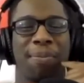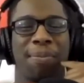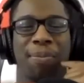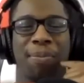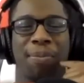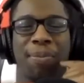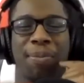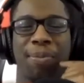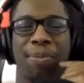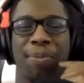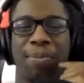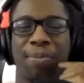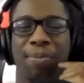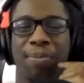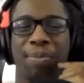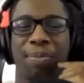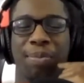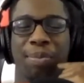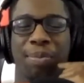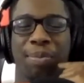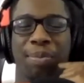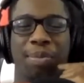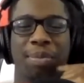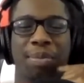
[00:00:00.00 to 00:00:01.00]

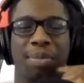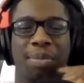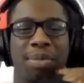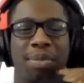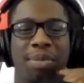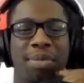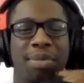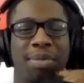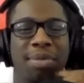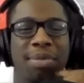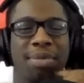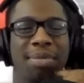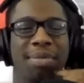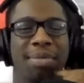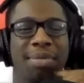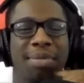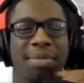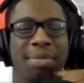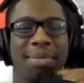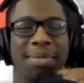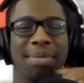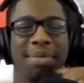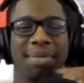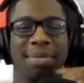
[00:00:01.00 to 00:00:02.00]

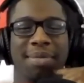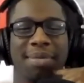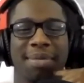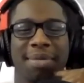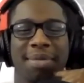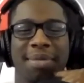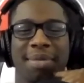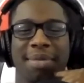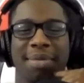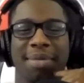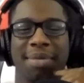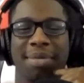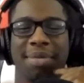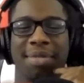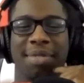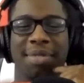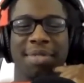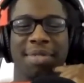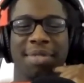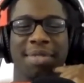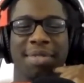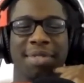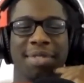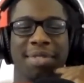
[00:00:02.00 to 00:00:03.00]

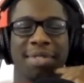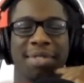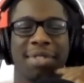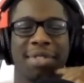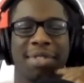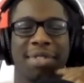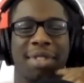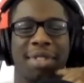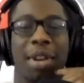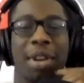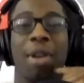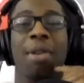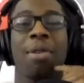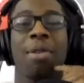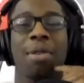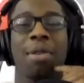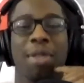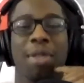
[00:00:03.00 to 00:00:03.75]
[no speech]